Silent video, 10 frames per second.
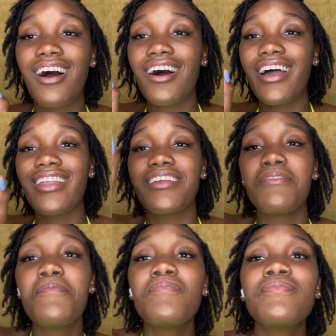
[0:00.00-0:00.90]
And
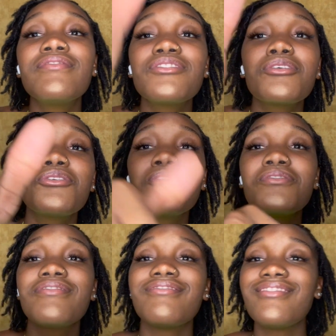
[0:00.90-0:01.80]
then doo-doo.
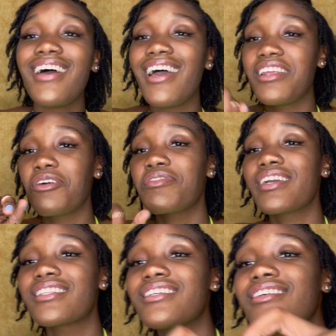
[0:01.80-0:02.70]
And then don't
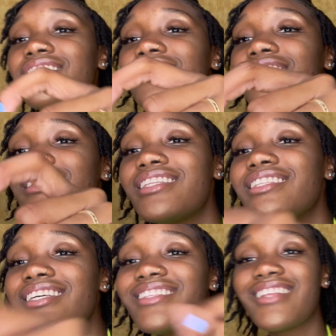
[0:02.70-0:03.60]
forget to
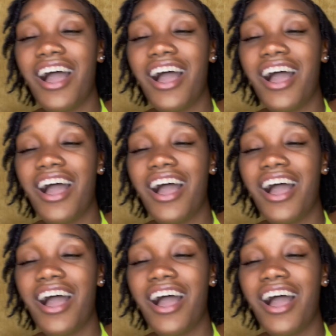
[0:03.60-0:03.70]
dee-dee.